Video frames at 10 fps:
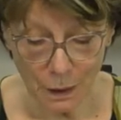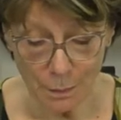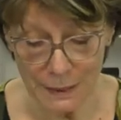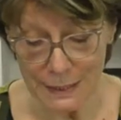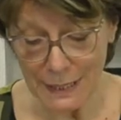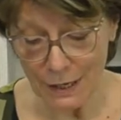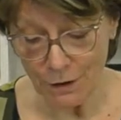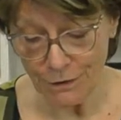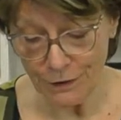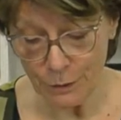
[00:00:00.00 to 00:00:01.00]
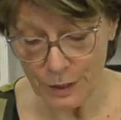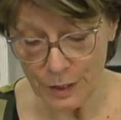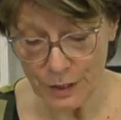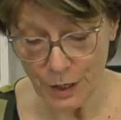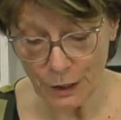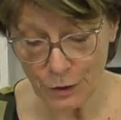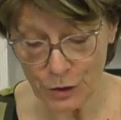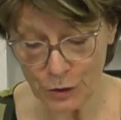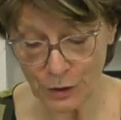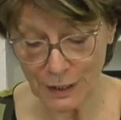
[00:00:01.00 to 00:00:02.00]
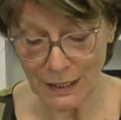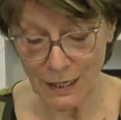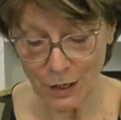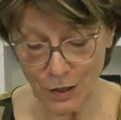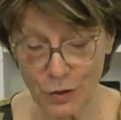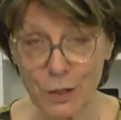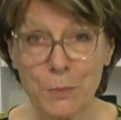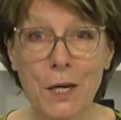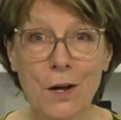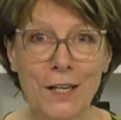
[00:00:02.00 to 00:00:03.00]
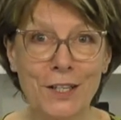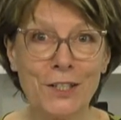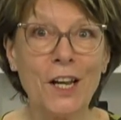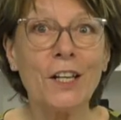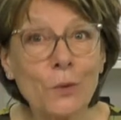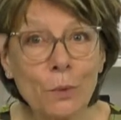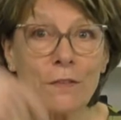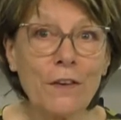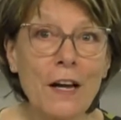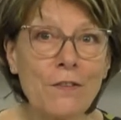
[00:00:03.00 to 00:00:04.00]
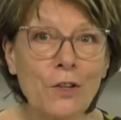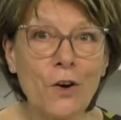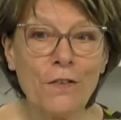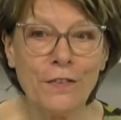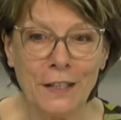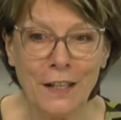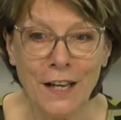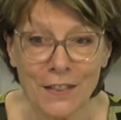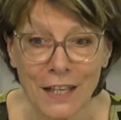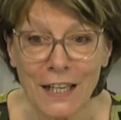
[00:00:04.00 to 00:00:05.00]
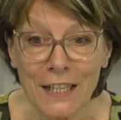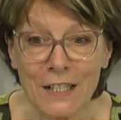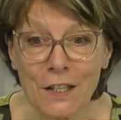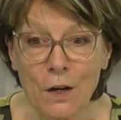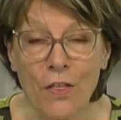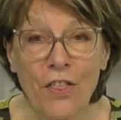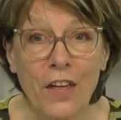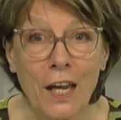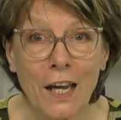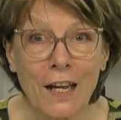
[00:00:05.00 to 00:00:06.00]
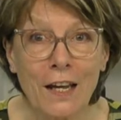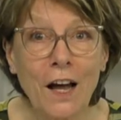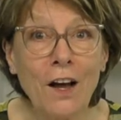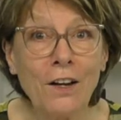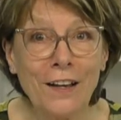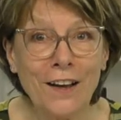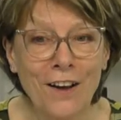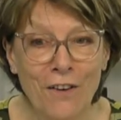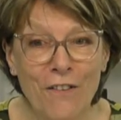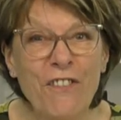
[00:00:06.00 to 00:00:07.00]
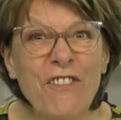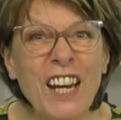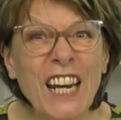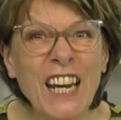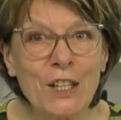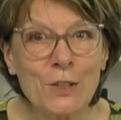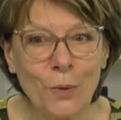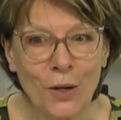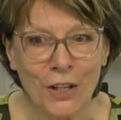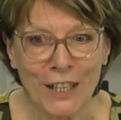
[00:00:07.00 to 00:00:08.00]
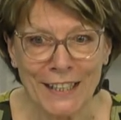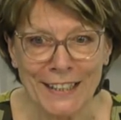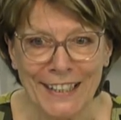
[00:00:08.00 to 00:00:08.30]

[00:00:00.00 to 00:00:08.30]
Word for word: But today I feel it's a psychological thing because I'm tired. So, well, if I have a coffee, then at least I'll think, I'll, I'll think it's working.